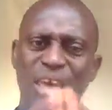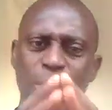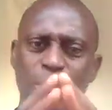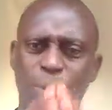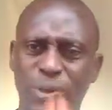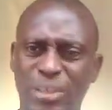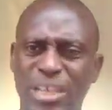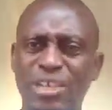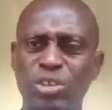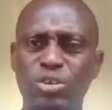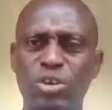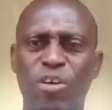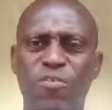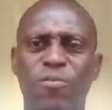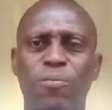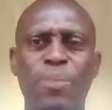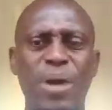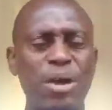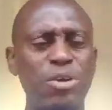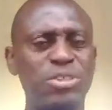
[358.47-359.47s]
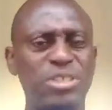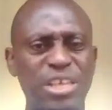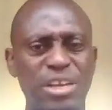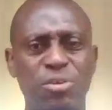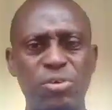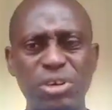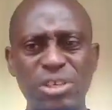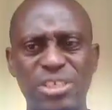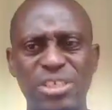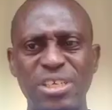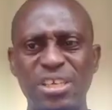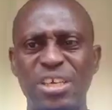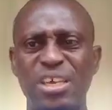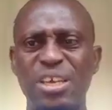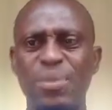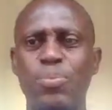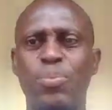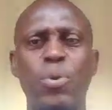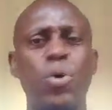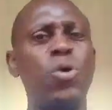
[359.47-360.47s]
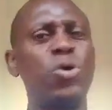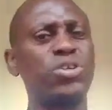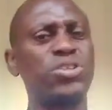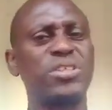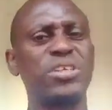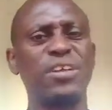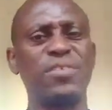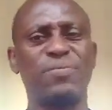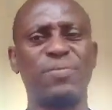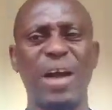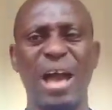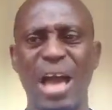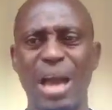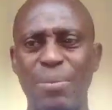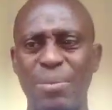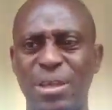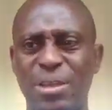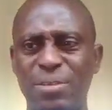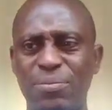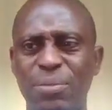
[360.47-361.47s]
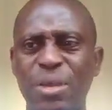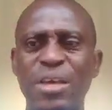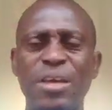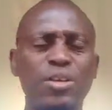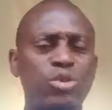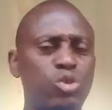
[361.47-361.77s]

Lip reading: Importance of biosecurity in poultry farming